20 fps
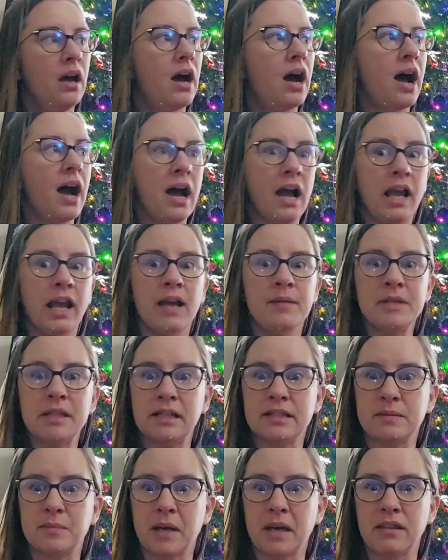I am
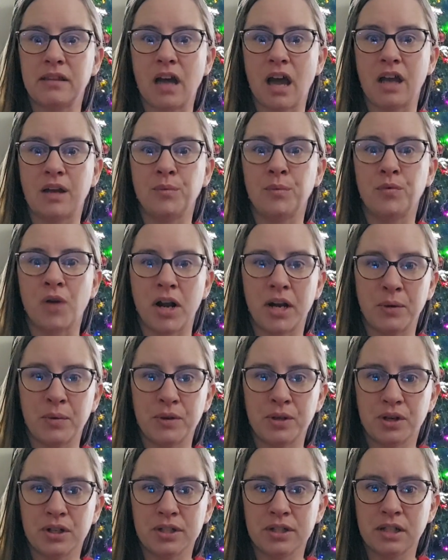Elizabeth. I am Running
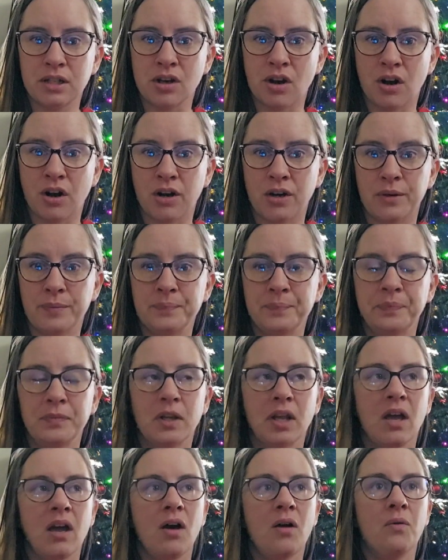with Hooks and Yarn.
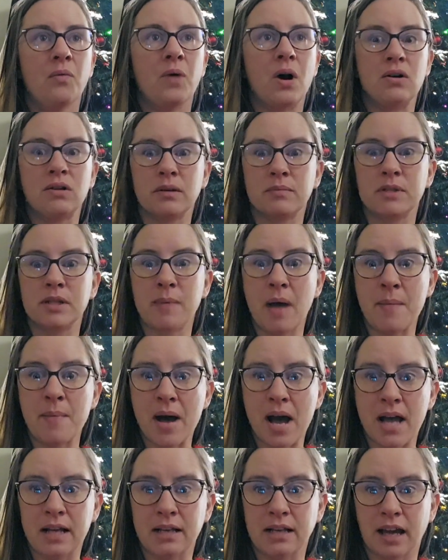Welcome to my
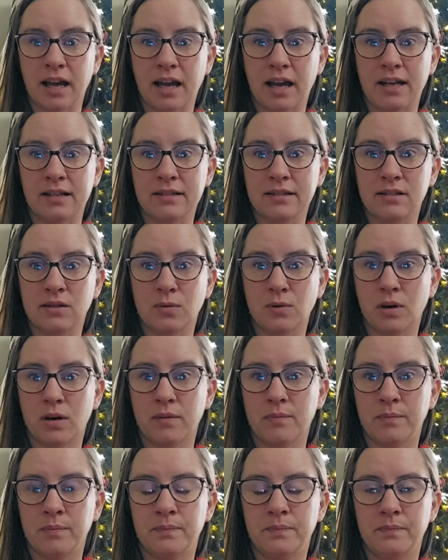podcast,
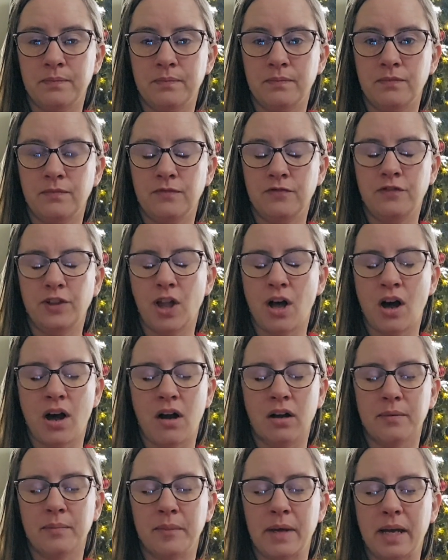or
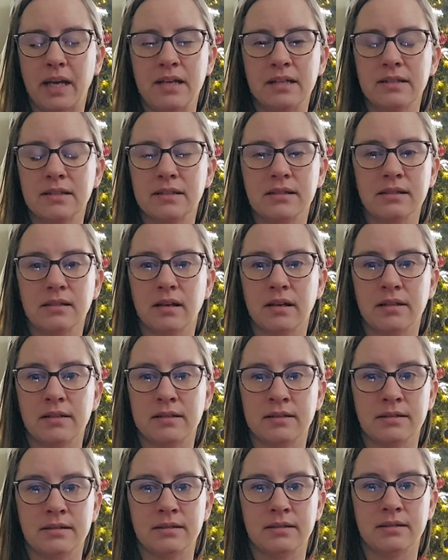Vlogmas,
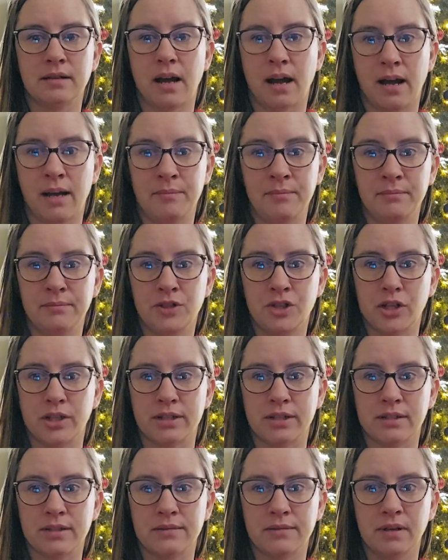because I'm
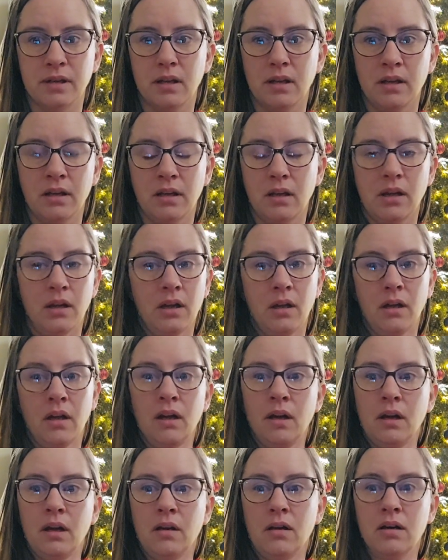just
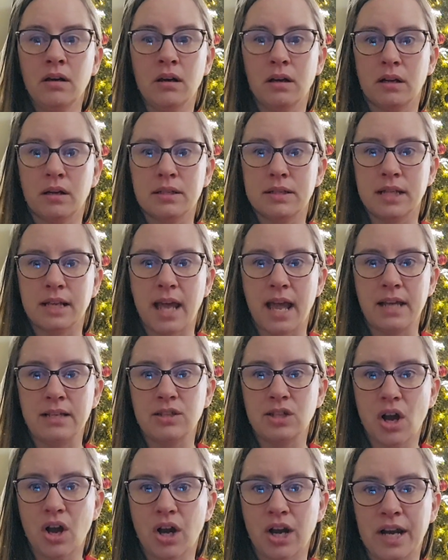today.
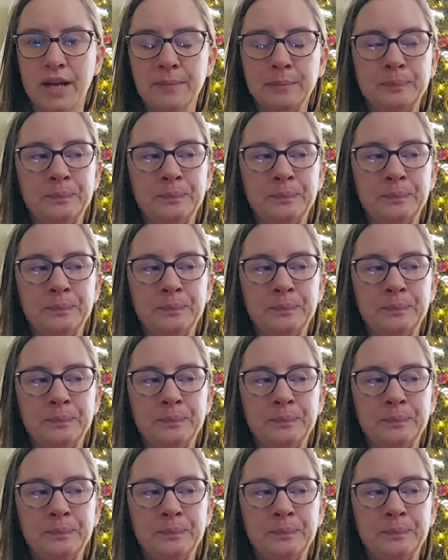Sorry.